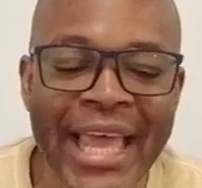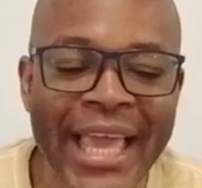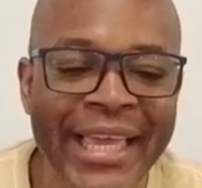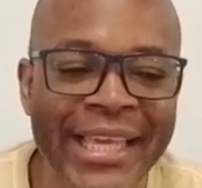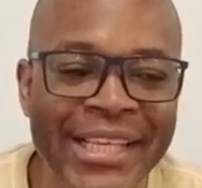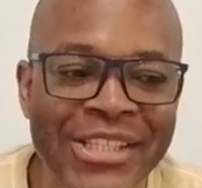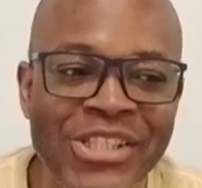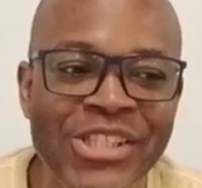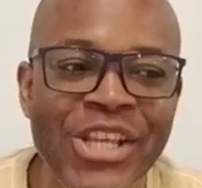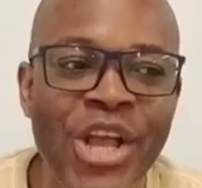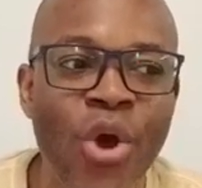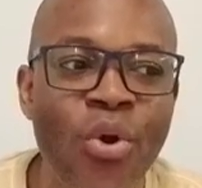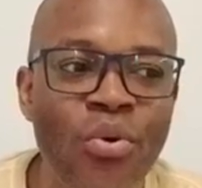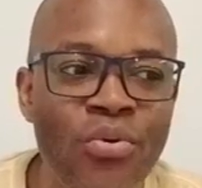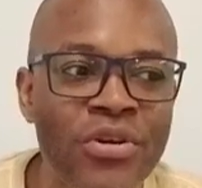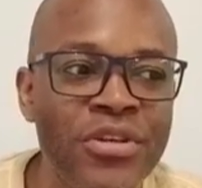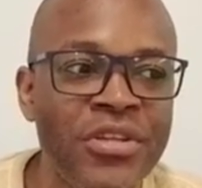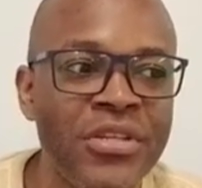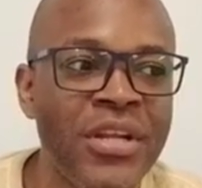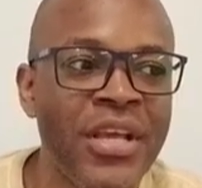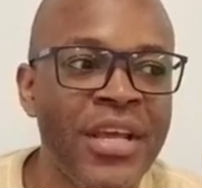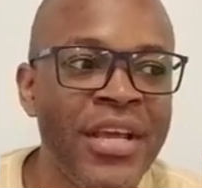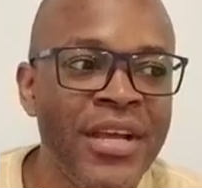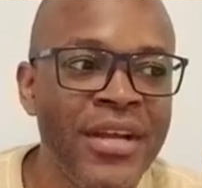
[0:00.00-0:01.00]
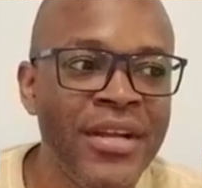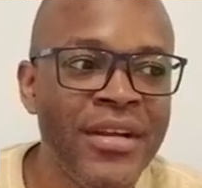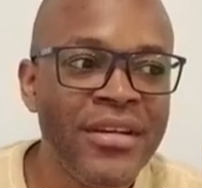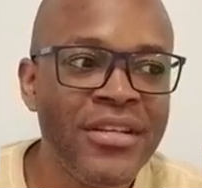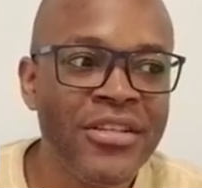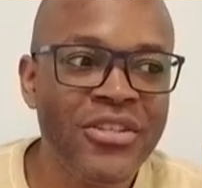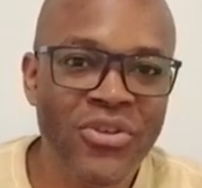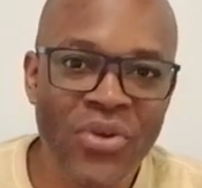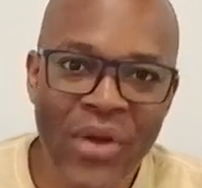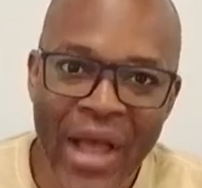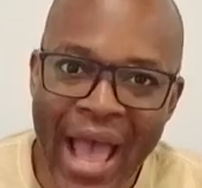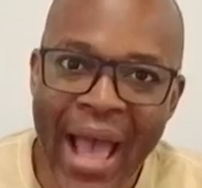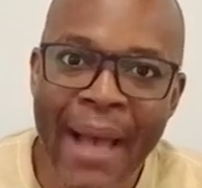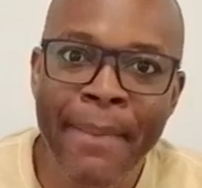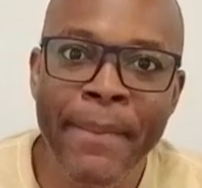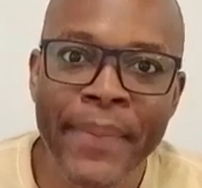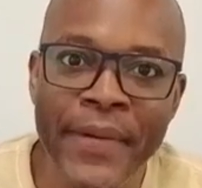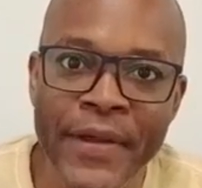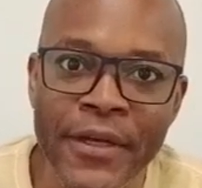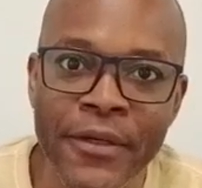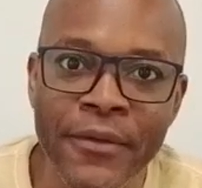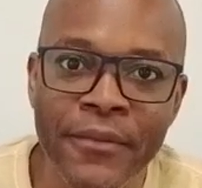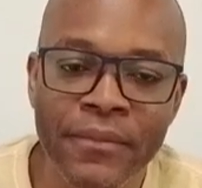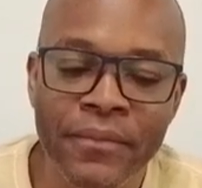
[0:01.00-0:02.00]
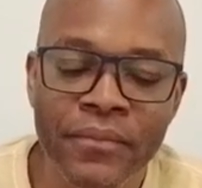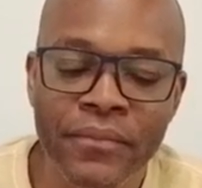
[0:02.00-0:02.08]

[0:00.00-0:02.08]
like is going to happen.